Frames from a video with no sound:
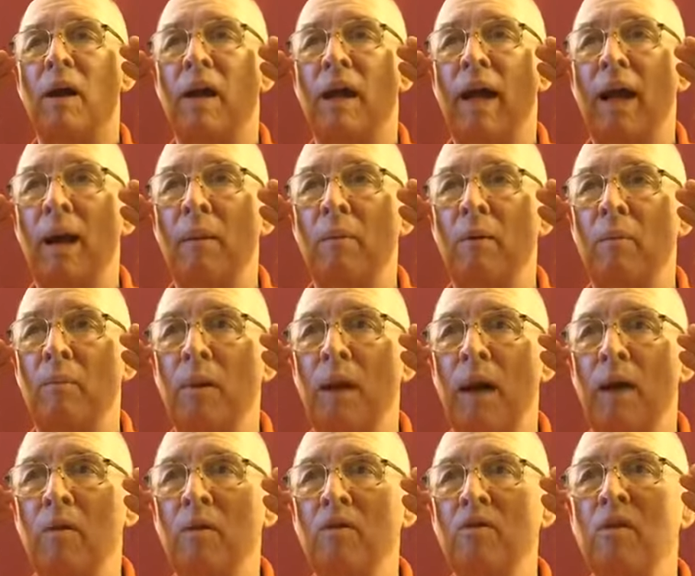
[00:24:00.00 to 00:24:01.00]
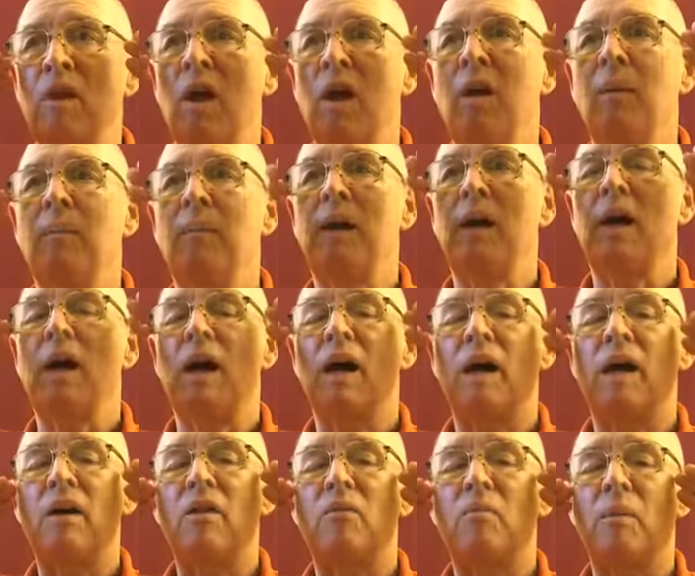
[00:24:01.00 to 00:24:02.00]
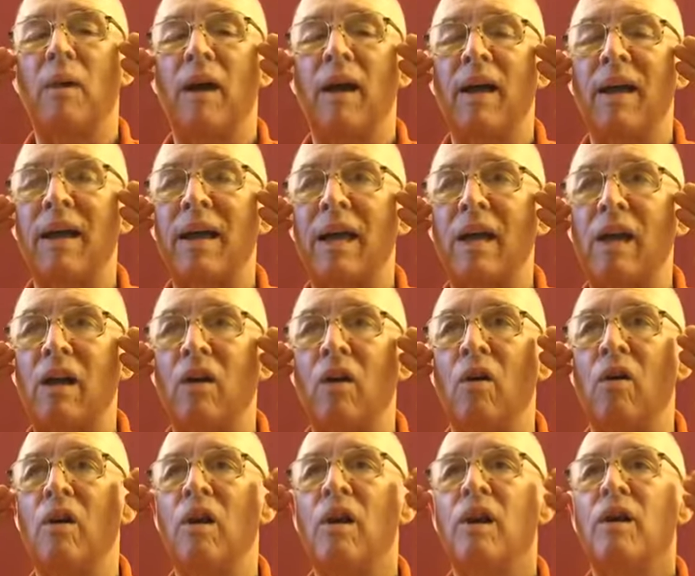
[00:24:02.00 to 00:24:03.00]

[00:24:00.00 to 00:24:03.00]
habit patterns, behind my ego.